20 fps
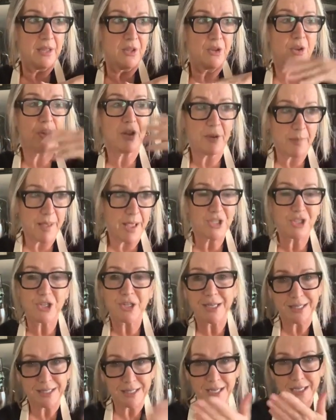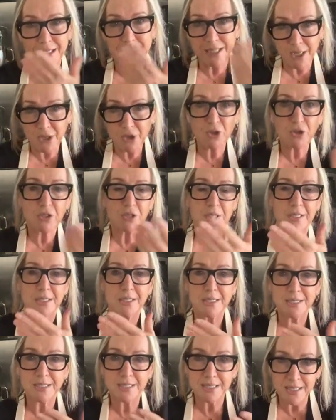you can imagine it continues to
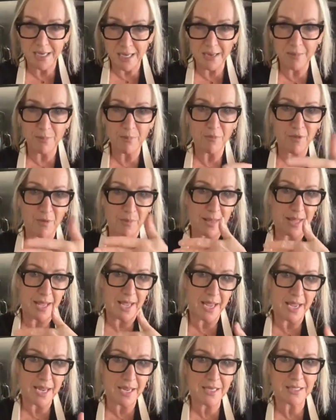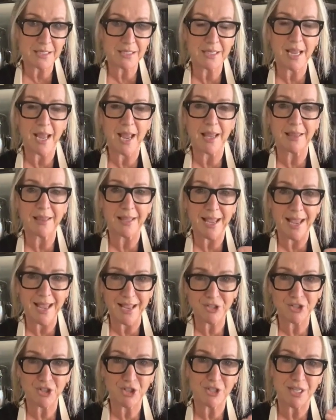steam from the heat and the
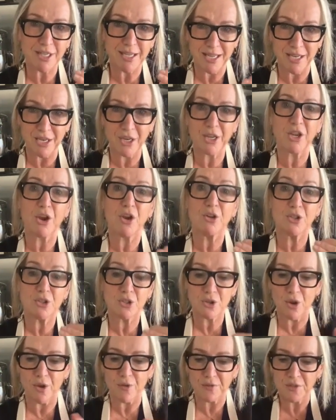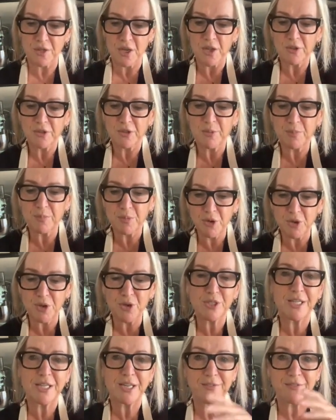edges are going to go soft. The
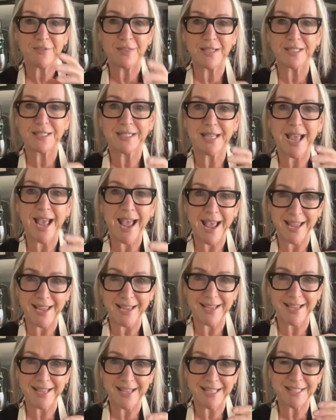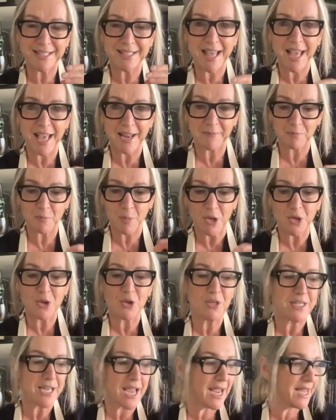beauty of this cake is that when
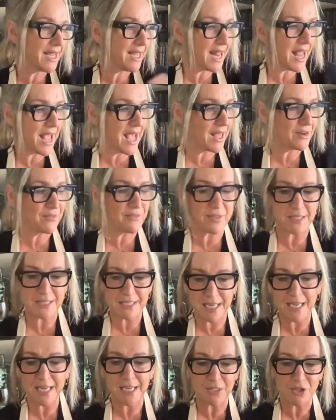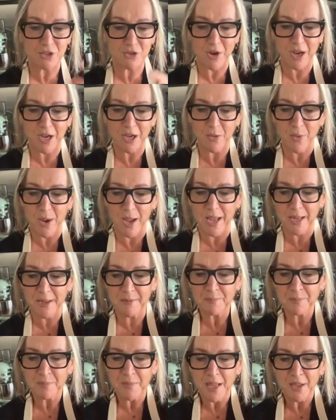you take it out of the tin straight away,
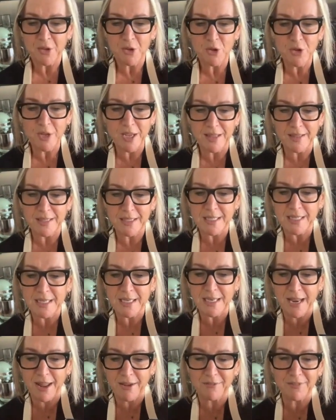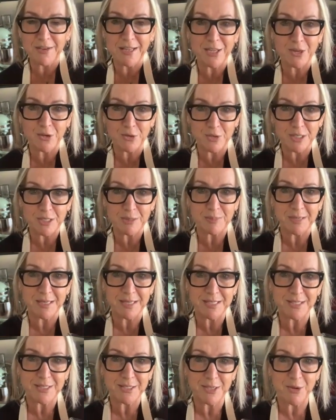you get this lovely
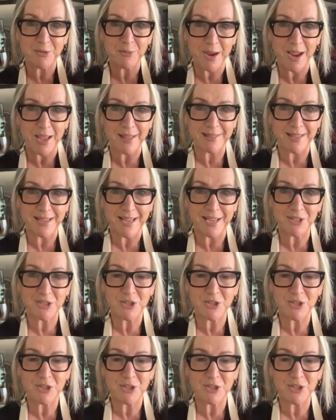crispness around the